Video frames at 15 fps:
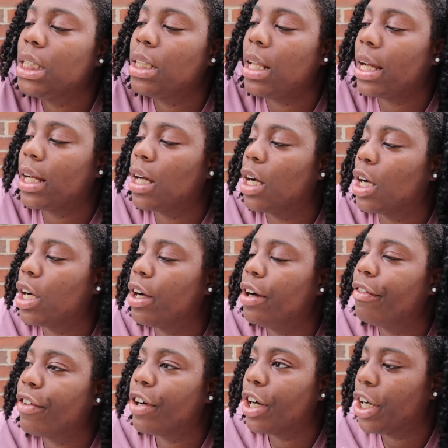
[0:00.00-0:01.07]
like a
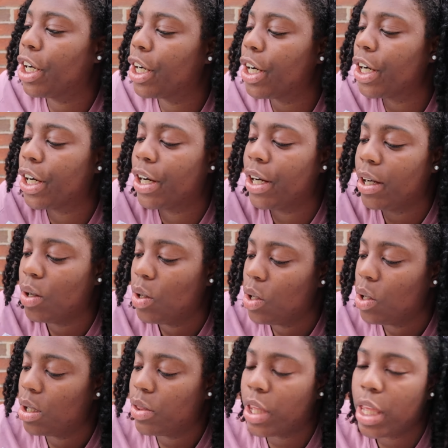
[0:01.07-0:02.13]
cover,
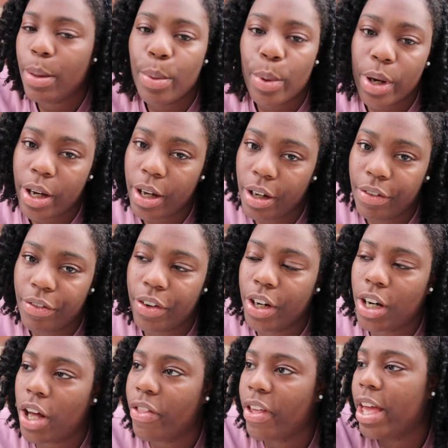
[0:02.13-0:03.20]
keyboard cover
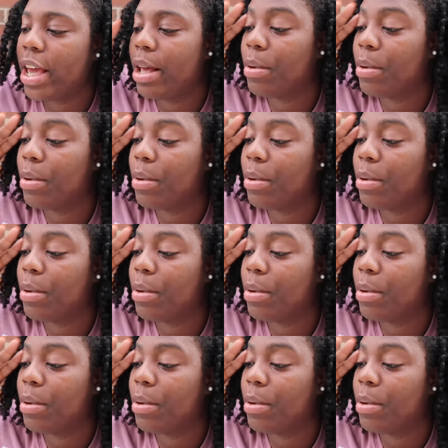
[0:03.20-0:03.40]
and all that.